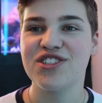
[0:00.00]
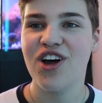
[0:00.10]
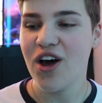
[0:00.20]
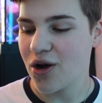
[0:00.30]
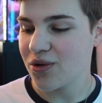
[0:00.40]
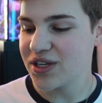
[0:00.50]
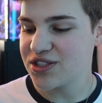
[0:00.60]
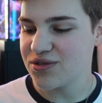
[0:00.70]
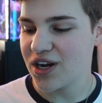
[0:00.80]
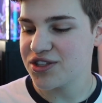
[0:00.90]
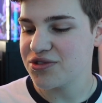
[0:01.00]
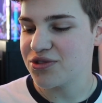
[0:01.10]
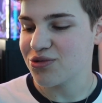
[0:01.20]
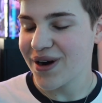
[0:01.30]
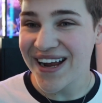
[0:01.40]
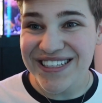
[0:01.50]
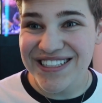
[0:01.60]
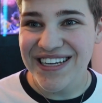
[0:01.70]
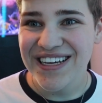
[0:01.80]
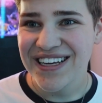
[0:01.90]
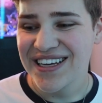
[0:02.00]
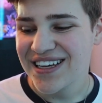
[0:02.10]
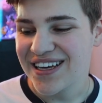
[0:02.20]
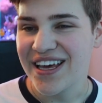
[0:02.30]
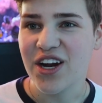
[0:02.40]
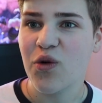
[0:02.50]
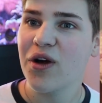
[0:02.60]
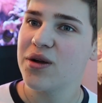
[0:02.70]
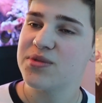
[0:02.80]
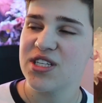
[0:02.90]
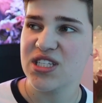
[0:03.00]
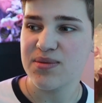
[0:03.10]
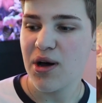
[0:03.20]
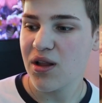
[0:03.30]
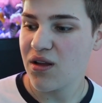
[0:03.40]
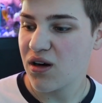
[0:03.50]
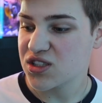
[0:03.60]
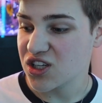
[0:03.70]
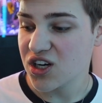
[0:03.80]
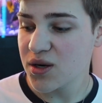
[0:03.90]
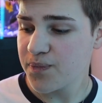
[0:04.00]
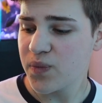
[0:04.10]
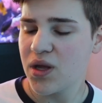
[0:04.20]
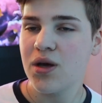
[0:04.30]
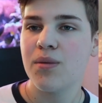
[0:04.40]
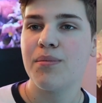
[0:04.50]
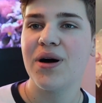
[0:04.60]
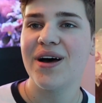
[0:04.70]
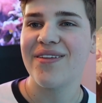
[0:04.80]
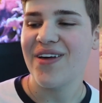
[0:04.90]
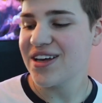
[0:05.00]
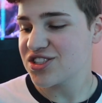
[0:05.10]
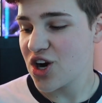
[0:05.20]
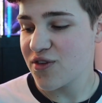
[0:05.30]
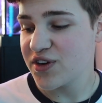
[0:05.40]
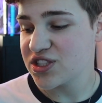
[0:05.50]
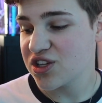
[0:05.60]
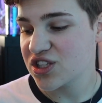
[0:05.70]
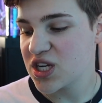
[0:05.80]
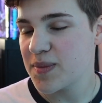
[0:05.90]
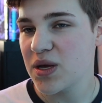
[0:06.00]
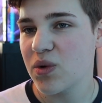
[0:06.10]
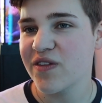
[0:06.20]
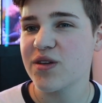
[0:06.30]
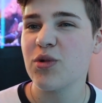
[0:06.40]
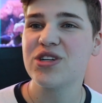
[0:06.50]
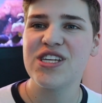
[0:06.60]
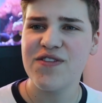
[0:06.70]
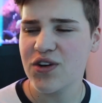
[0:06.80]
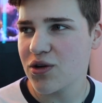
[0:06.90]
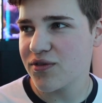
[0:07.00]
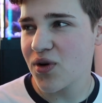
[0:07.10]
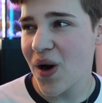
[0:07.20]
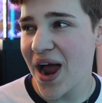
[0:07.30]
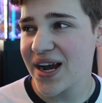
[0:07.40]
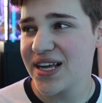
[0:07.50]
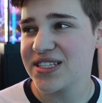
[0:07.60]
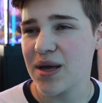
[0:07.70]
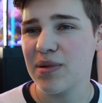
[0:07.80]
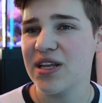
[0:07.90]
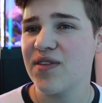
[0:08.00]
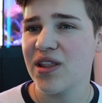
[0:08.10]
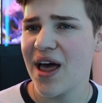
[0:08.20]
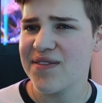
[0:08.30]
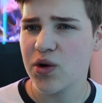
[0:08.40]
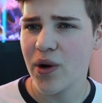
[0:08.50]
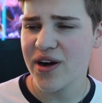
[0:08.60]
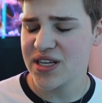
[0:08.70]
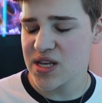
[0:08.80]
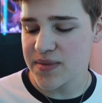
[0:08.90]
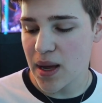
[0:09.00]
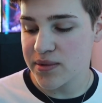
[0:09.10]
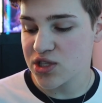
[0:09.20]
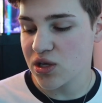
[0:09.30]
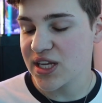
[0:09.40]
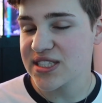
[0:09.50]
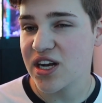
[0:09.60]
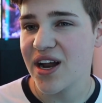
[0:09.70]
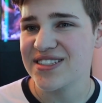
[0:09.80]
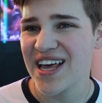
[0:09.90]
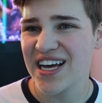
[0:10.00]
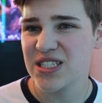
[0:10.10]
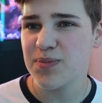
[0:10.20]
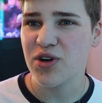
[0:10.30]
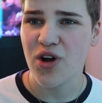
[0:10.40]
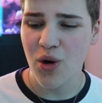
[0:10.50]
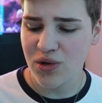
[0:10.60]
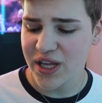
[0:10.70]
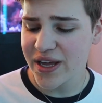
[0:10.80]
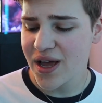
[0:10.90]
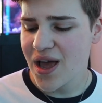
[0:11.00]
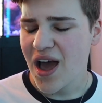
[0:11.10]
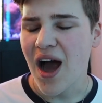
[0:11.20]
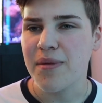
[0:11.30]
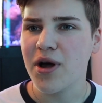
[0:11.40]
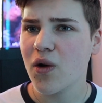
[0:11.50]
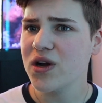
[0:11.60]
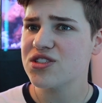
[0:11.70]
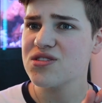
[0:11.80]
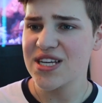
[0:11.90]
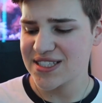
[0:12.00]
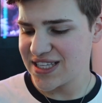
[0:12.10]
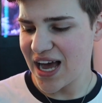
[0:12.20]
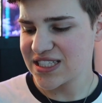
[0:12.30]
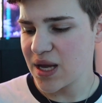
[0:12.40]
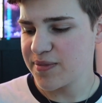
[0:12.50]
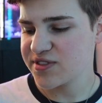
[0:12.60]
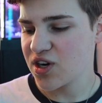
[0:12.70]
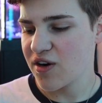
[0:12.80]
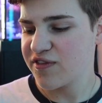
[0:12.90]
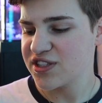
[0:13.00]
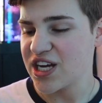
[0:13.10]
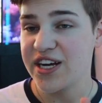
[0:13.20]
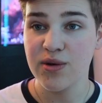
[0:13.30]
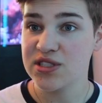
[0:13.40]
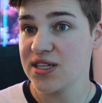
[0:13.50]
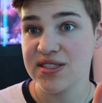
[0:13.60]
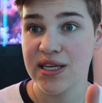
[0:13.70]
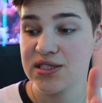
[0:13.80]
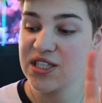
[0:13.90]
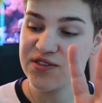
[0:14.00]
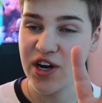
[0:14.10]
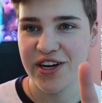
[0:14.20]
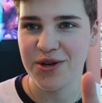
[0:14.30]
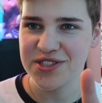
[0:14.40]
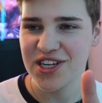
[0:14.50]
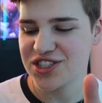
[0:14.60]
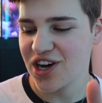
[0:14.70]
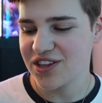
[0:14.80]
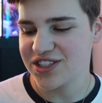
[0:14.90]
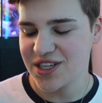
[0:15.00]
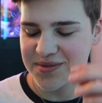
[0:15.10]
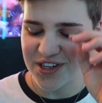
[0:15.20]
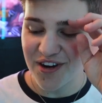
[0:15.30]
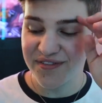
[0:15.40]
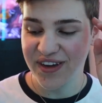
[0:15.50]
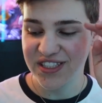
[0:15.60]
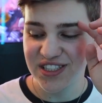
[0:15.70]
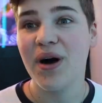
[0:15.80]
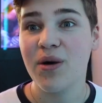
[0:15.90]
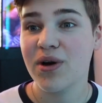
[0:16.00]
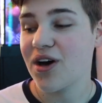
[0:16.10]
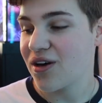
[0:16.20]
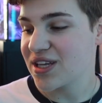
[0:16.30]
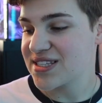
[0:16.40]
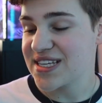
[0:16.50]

not only do not do great in aquariums this small long term, but that starfish looks to be one of the more difficult varieties. I believe on Live Aquaria, sometimes they're listed as expert only. I'm not quite sure the exact type of starfish. I know it's not a sand sifter. I know it's not a chocolate chip starfish. But regardless,